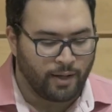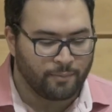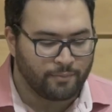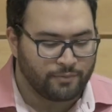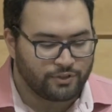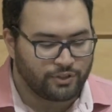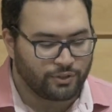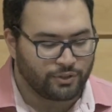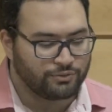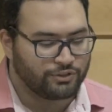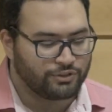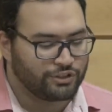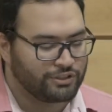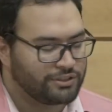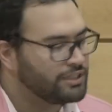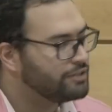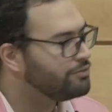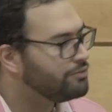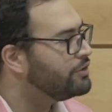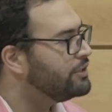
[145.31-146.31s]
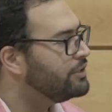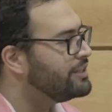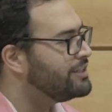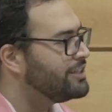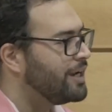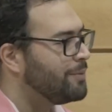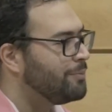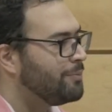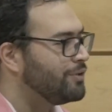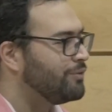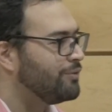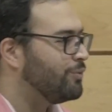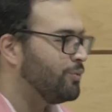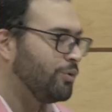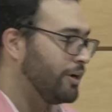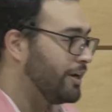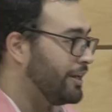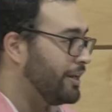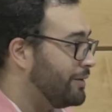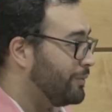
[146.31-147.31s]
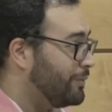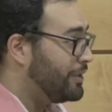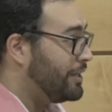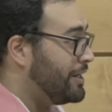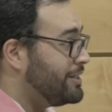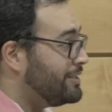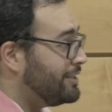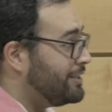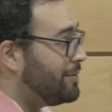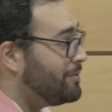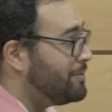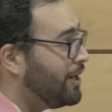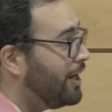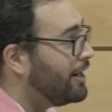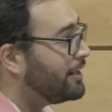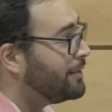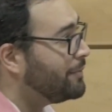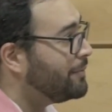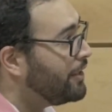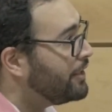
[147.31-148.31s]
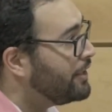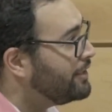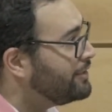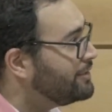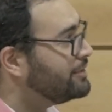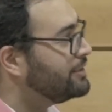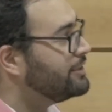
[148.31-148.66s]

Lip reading: So just to give you an example of what it is that I'm talking about, here's an